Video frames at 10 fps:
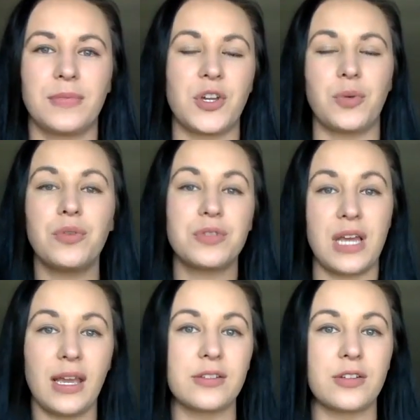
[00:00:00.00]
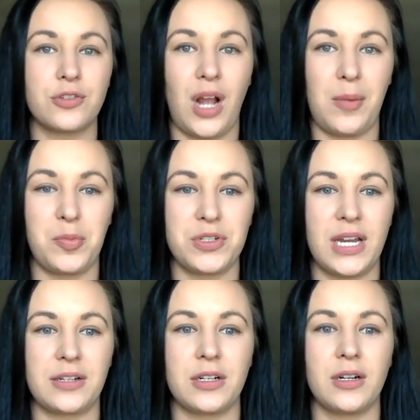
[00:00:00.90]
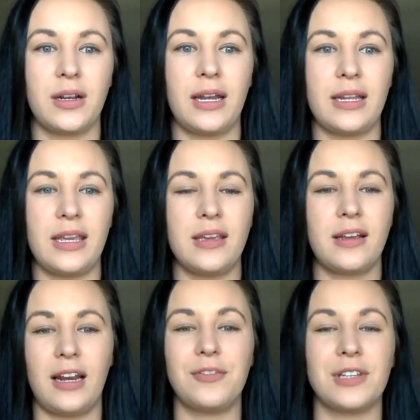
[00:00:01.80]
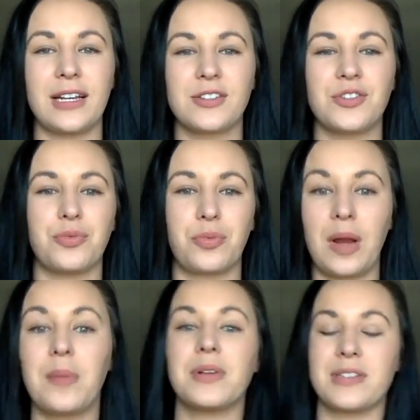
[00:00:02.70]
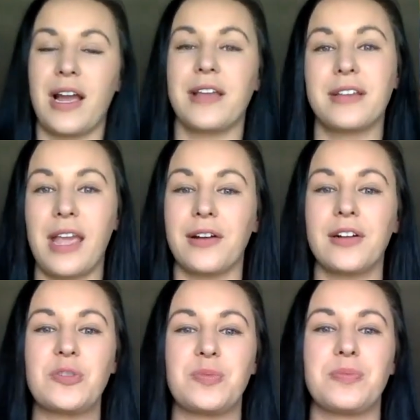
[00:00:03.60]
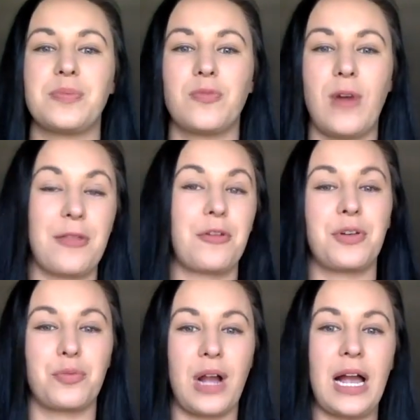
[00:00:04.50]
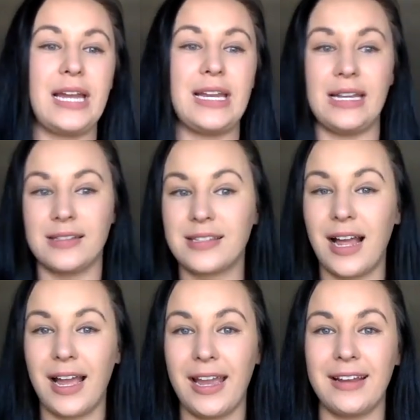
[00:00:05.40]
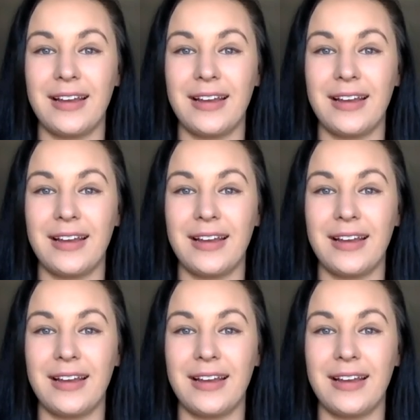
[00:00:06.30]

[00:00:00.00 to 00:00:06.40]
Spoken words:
So Ute is her tribal protector, and he kind of elects to run beside the carriage rather than ride inside.